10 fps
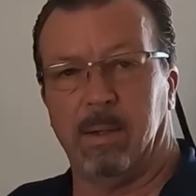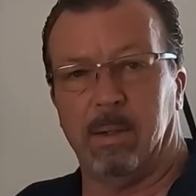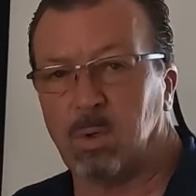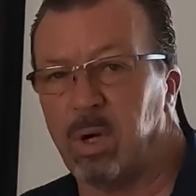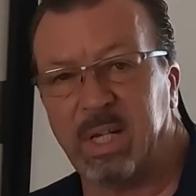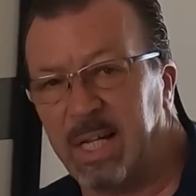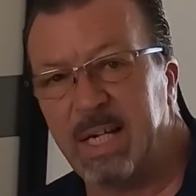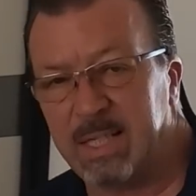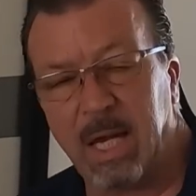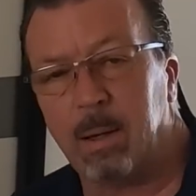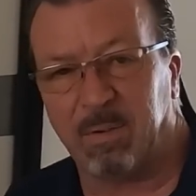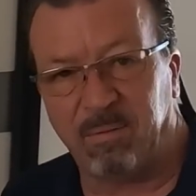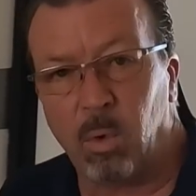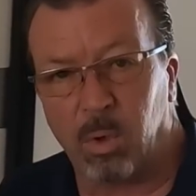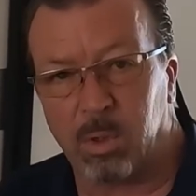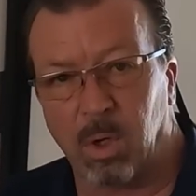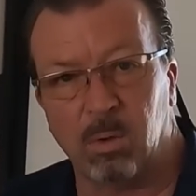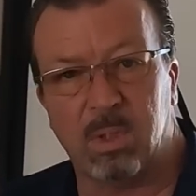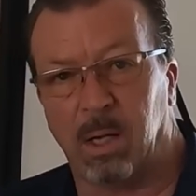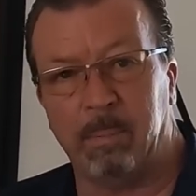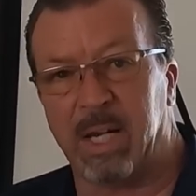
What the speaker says: So it leaked there before. Don't tell